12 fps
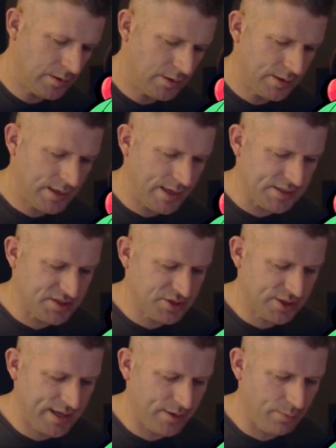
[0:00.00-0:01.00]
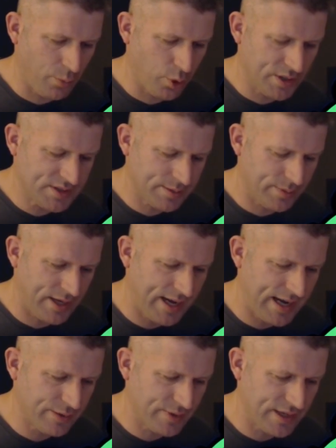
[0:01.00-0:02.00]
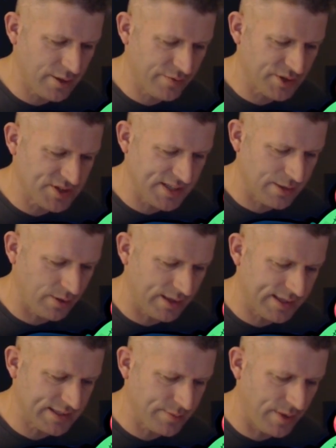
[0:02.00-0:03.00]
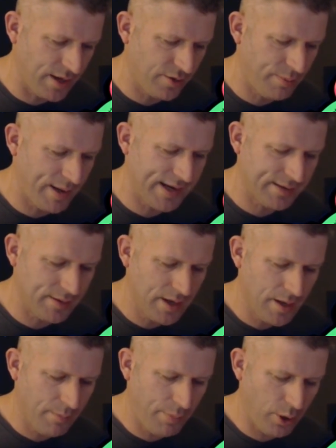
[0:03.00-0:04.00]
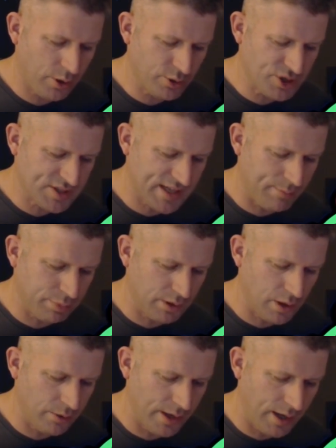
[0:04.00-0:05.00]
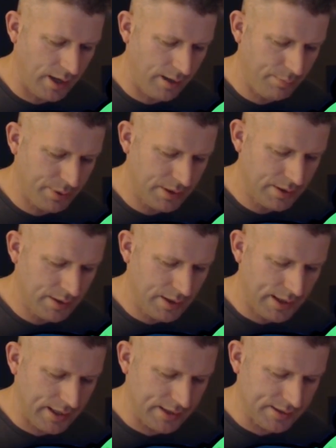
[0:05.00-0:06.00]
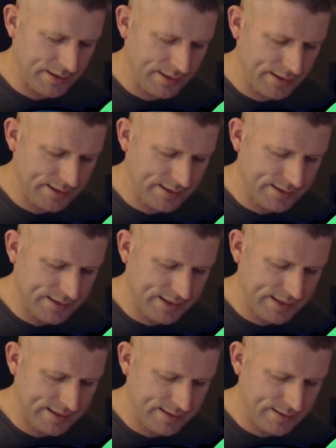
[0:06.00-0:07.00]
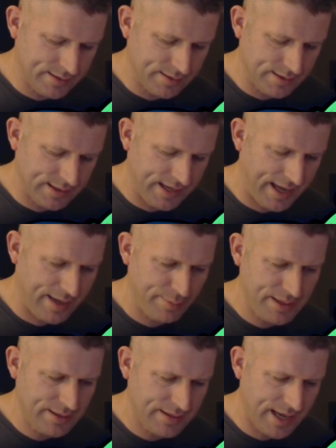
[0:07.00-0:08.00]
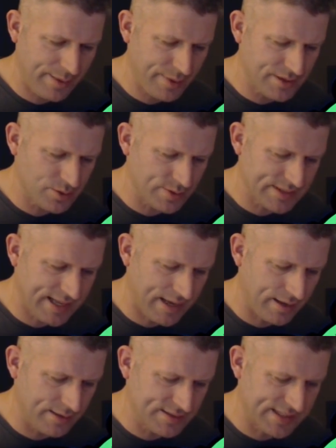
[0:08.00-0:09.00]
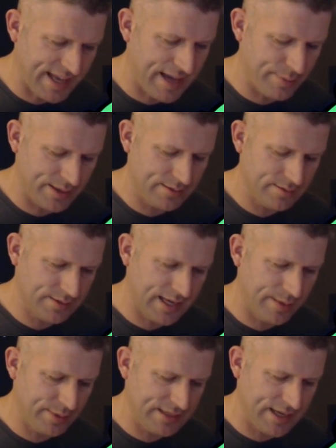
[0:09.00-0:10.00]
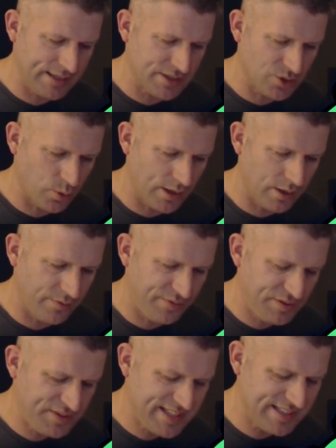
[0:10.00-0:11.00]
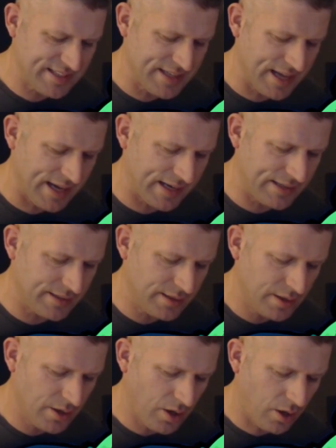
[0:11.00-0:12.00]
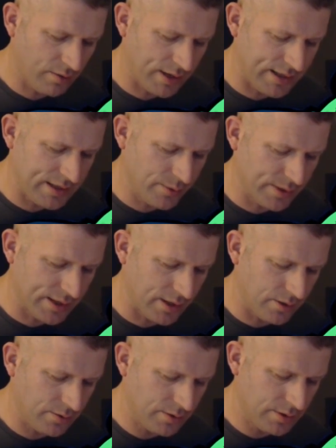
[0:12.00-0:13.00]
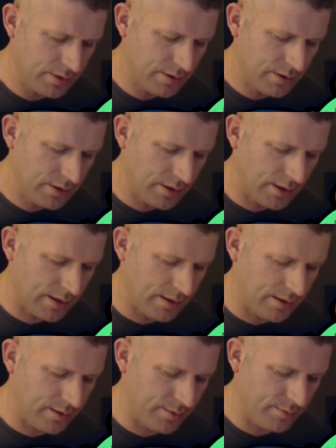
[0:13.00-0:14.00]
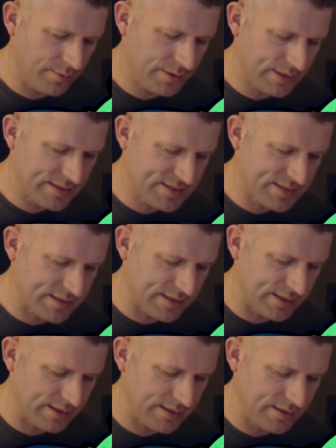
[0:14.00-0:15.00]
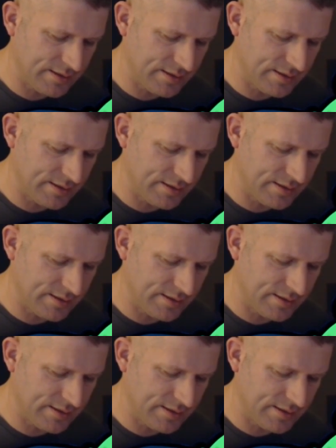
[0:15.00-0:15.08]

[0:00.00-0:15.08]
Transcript: Yes, took out Mortis. I'm going to hide right here for a second while I get some health back. Poco just got blown up. And Gabby? Gabby? Is it with Ga It's Gabby. Gabby died as well. 15 to 9. All right, here we go. Um, let's see.